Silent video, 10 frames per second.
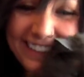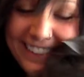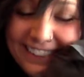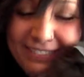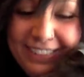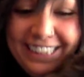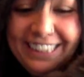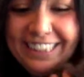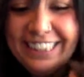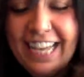Somebody could
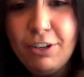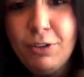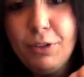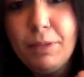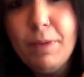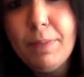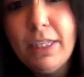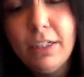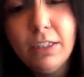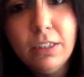just kind of hold them up
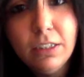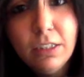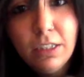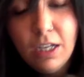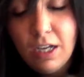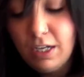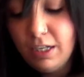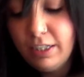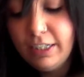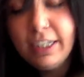here.
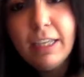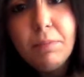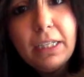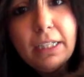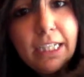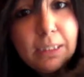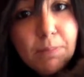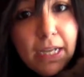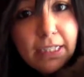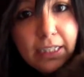It can be a nice
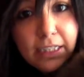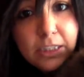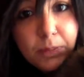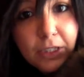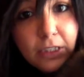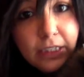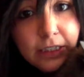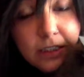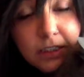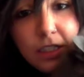bonding
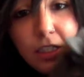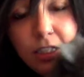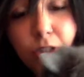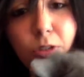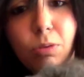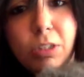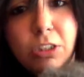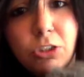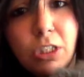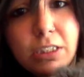experience. You don't want
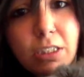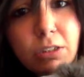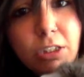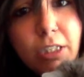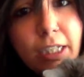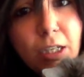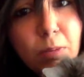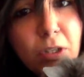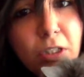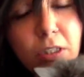to stress out your
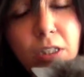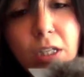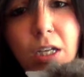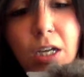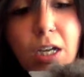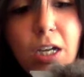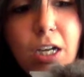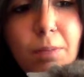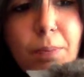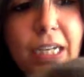animal.
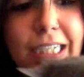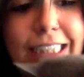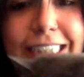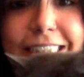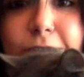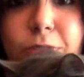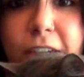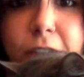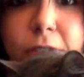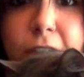But it is
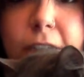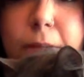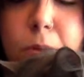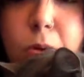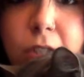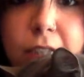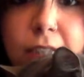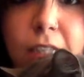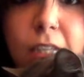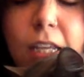very, very important.